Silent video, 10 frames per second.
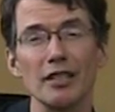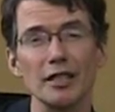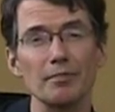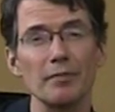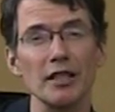
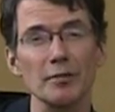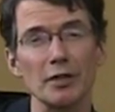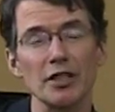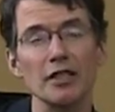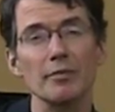as, as
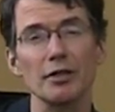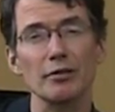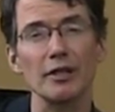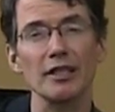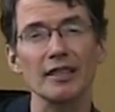
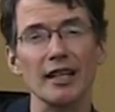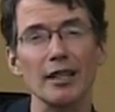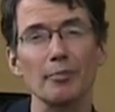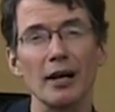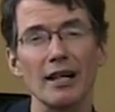participatory as I
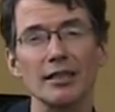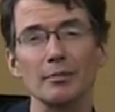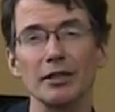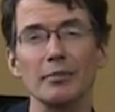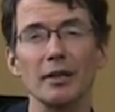can
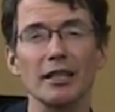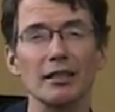possibly make